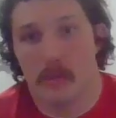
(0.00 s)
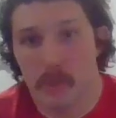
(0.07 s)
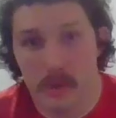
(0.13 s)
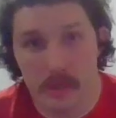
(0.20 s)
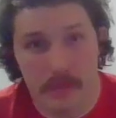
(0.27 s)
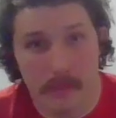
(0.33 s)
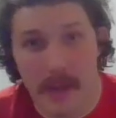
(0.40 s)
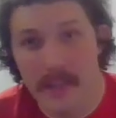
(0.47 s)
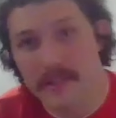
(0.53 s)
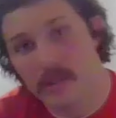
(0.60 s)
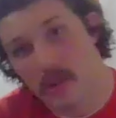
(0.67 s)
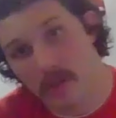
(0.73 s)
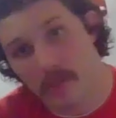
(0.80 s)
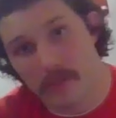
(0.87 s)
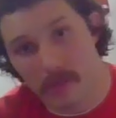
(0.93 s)
push my
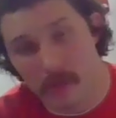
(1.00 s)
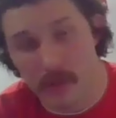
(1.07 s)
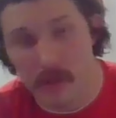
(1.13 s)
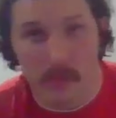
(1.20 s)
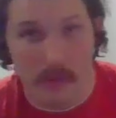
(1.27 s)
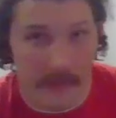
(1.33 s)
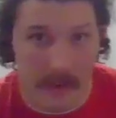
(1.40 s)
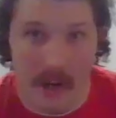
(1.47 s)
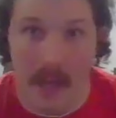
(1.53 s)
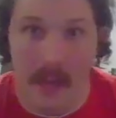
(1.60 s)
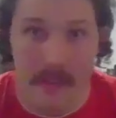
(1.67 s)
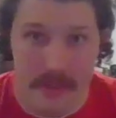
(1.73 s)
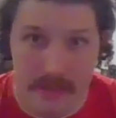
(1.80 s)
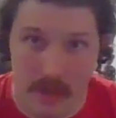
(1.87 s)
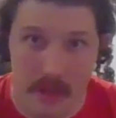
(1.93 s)
song through when there
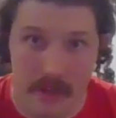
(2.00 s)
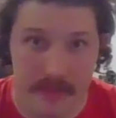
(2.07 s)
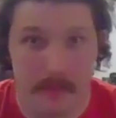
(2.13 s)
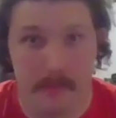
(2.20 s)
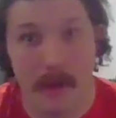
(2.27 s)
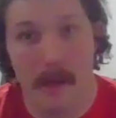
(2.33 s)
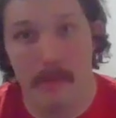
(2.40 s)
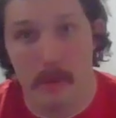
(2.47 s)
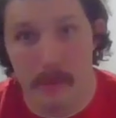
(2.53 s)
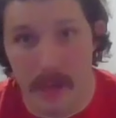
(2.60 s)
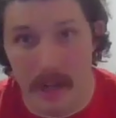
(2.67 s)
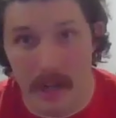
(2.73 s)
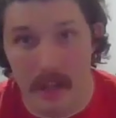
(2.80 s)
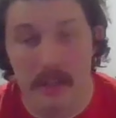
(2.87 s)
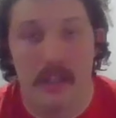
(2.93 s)
are other songs that might be
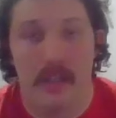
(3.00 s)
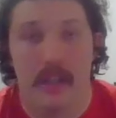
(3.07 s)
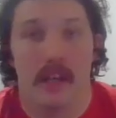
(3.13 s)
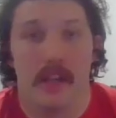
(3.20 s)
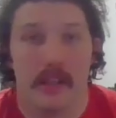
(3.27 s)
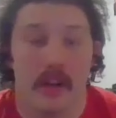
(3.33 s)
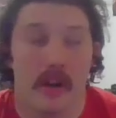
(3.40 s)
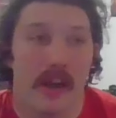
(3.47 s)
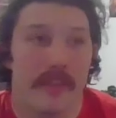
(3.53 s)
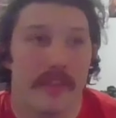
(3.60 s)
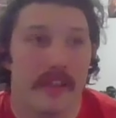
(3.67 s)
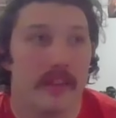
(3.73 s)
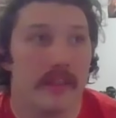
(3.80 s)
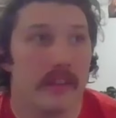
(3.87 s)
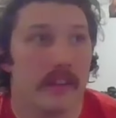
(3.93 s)
better. I
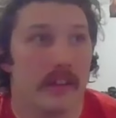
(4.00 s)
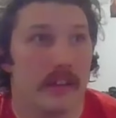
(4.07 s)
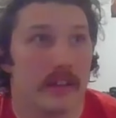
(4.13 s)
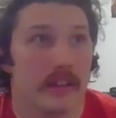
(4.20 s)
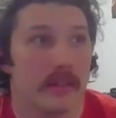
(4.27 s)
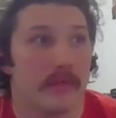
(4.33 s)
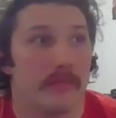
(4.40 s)
think that